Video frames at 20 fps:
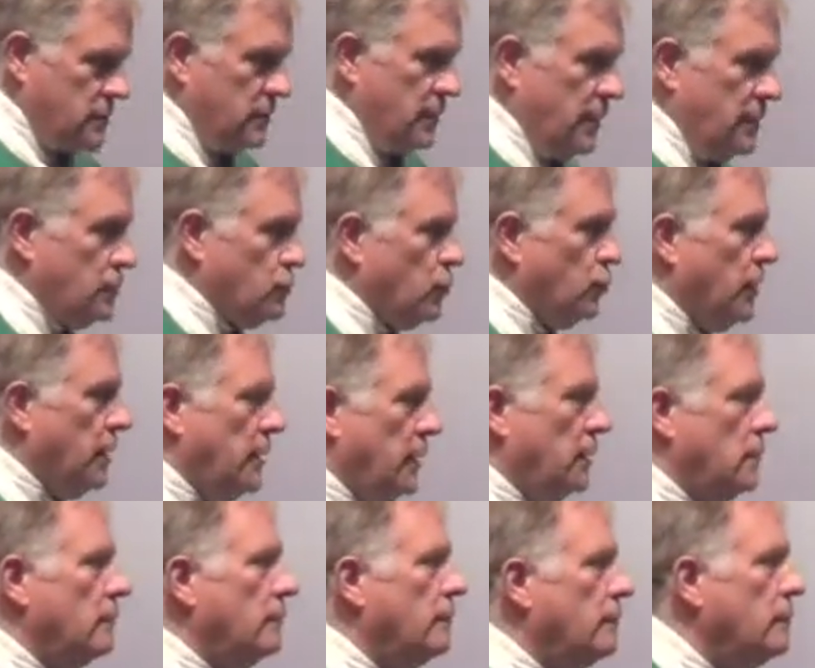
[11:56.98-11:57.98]
Today's
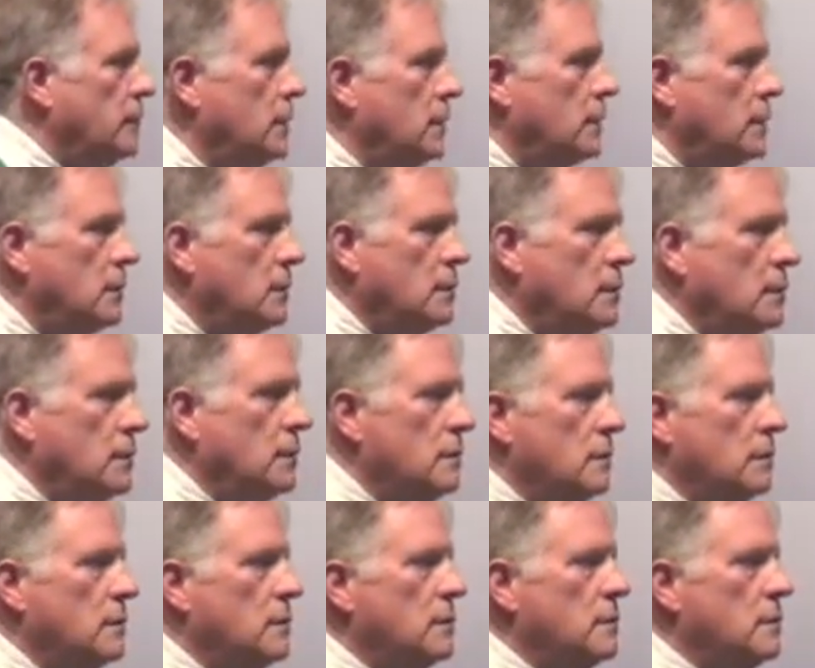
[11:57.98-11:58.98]
reading,
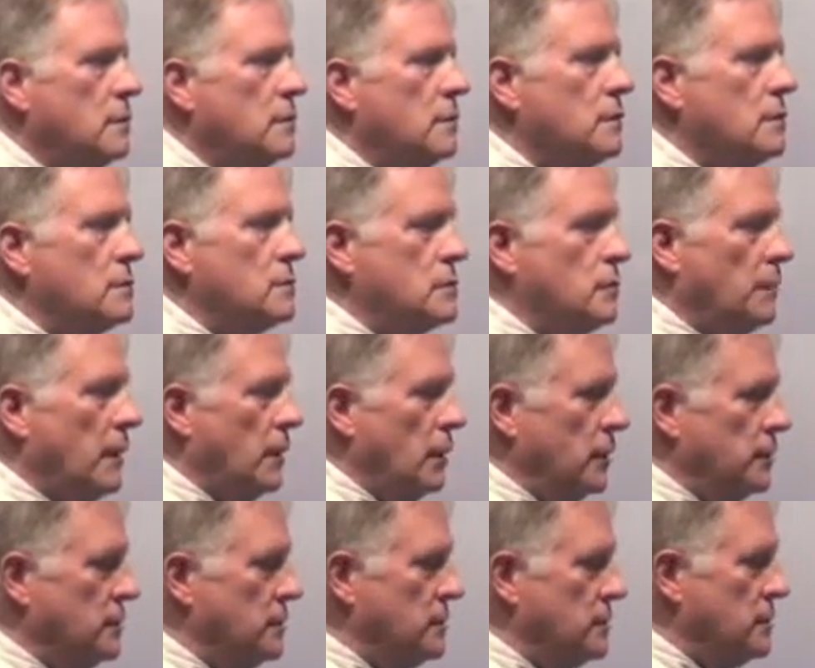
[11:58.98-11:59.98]
the
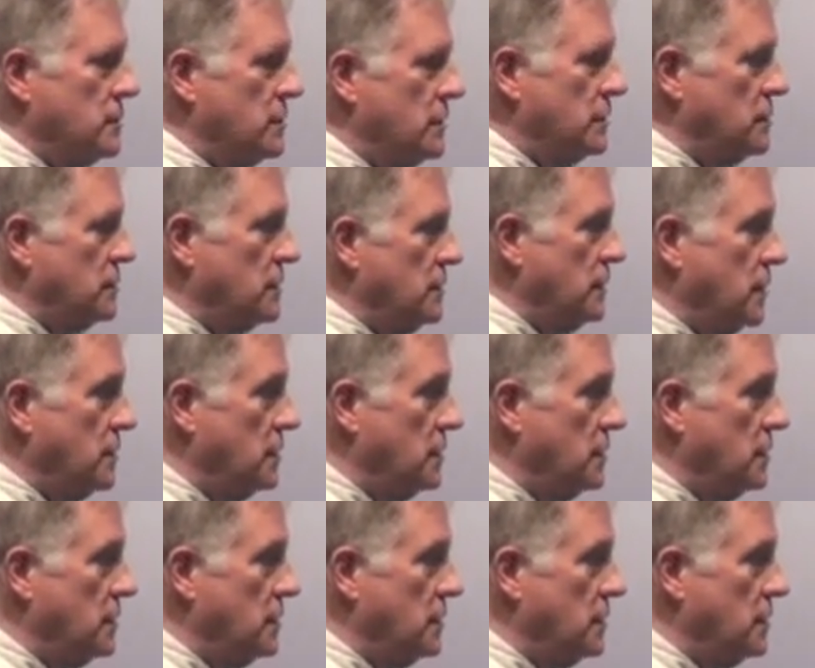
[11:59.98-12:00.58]
Samaritan says to